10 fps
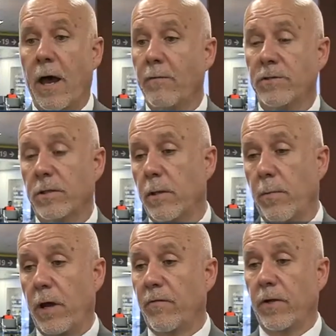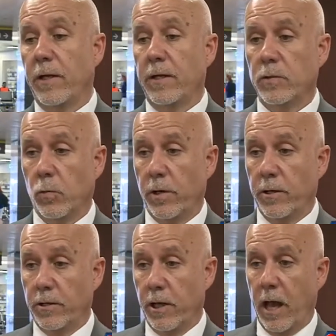Obviously, the benefit is
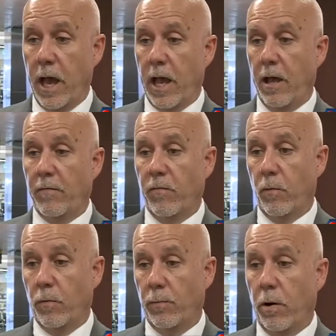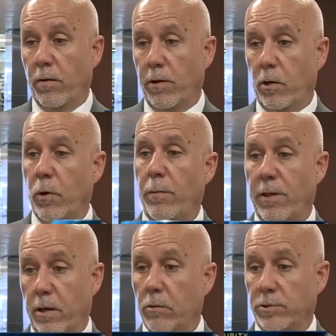when you have part of the
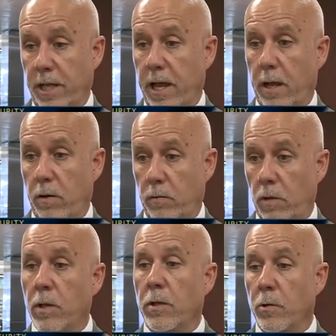equipment that goes down,